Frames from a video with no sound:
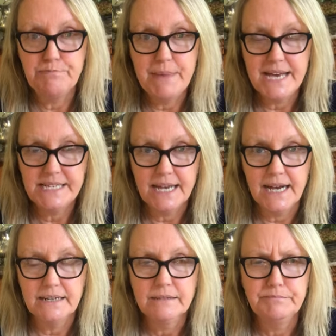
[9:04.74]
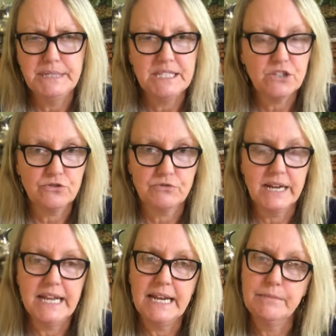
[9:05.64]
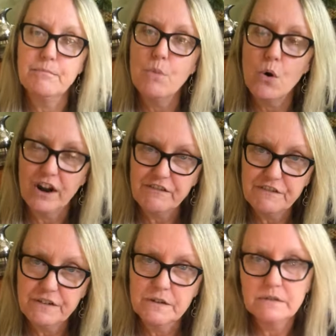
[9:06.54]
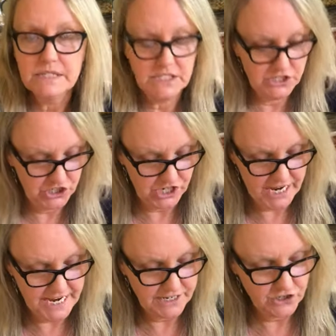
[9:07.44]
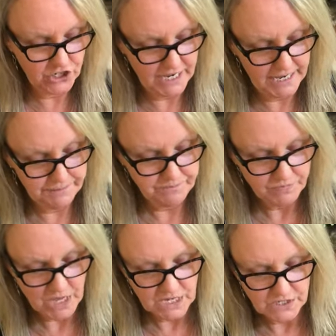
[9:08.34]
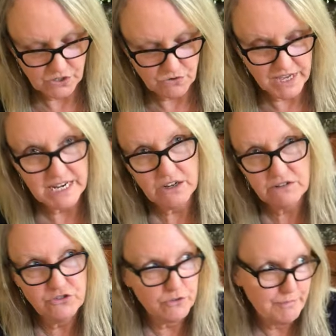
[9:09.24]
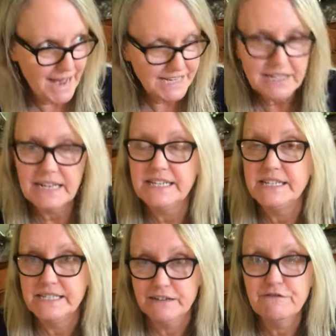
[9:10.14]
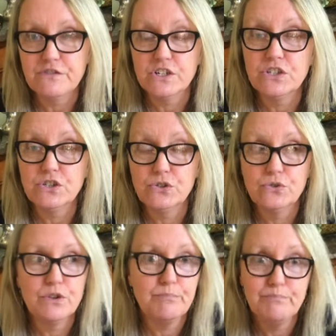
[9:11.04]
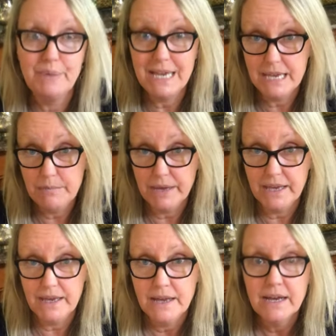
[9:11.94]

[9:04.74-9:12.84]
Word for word: Meta means great and morph is changing. So they look dramatically different to the baby